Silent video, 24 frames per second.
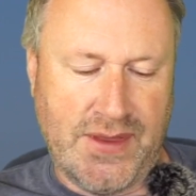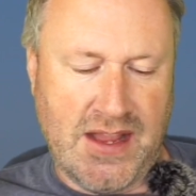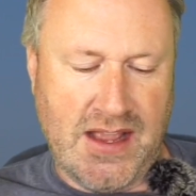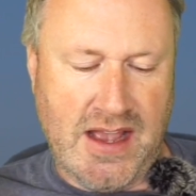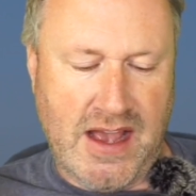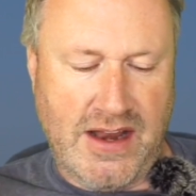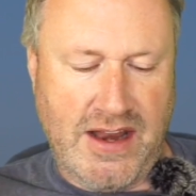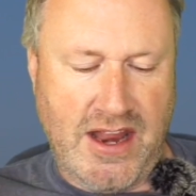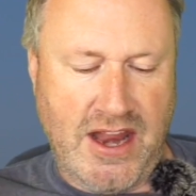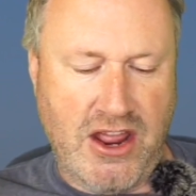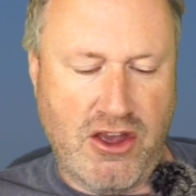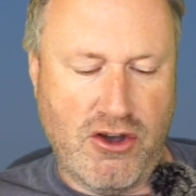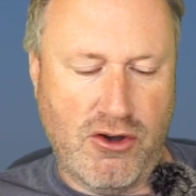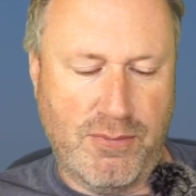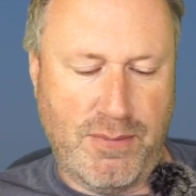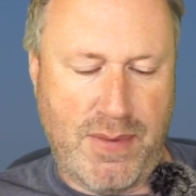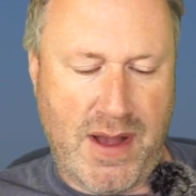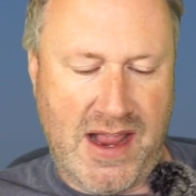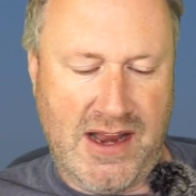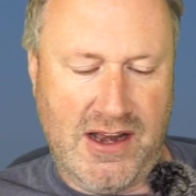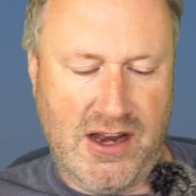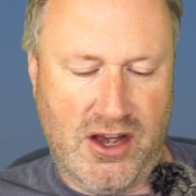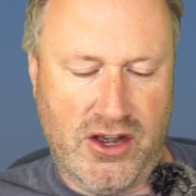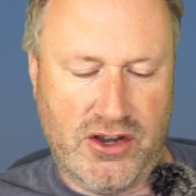and any or
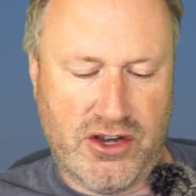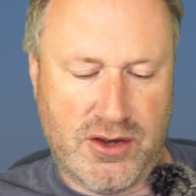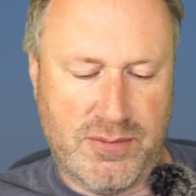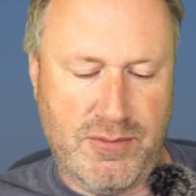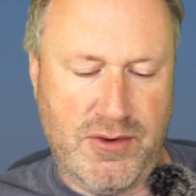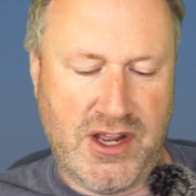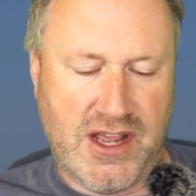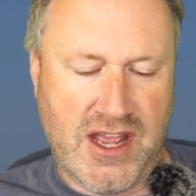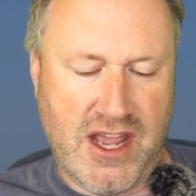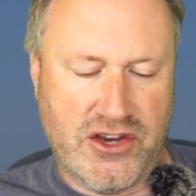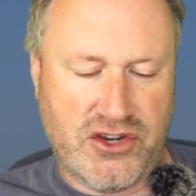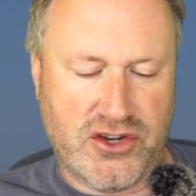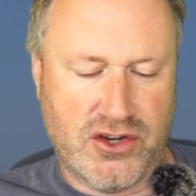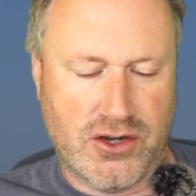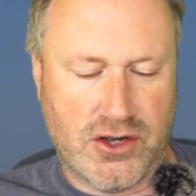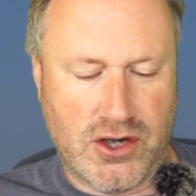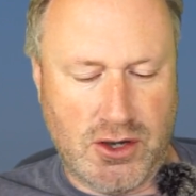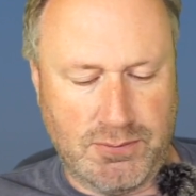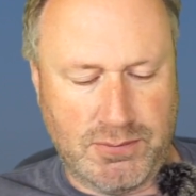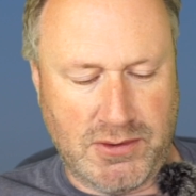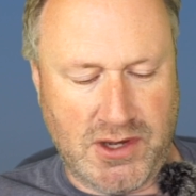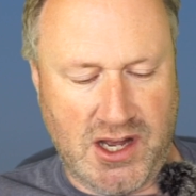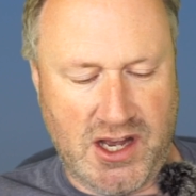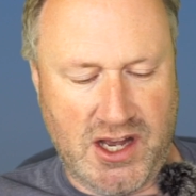payload communication
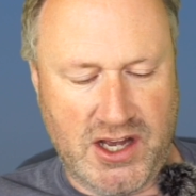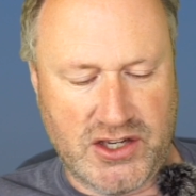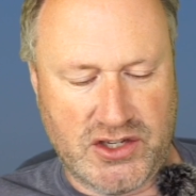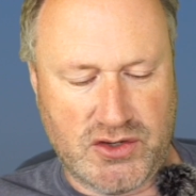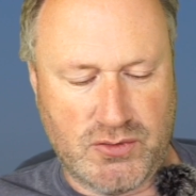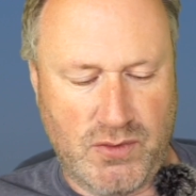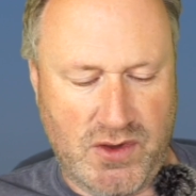complies